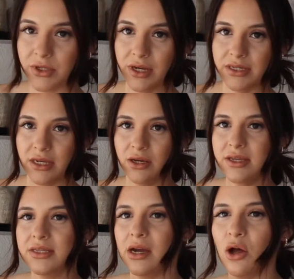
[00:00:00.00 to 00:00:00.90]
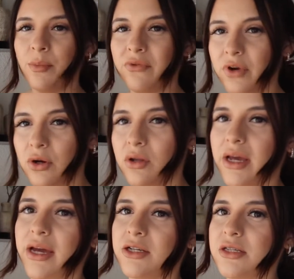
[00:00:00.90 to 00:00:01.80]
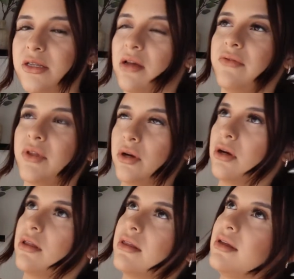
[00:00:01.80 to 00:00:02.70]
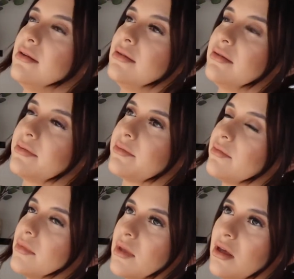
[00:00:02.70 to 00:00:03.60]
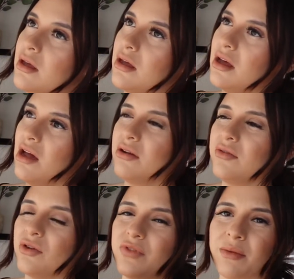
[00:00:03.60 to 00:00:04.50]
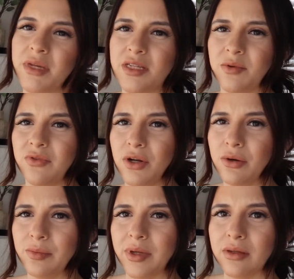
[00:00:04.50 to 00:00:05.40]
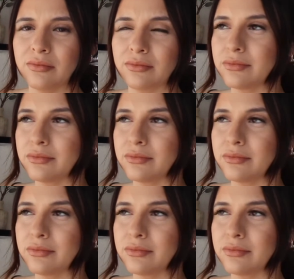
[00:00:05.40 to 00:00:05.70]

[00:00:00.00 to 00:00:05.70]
you guys. Can you guys tell I'm a Virgo? Like I just love the earth, and I don't even know if that means I'm a Virgo, but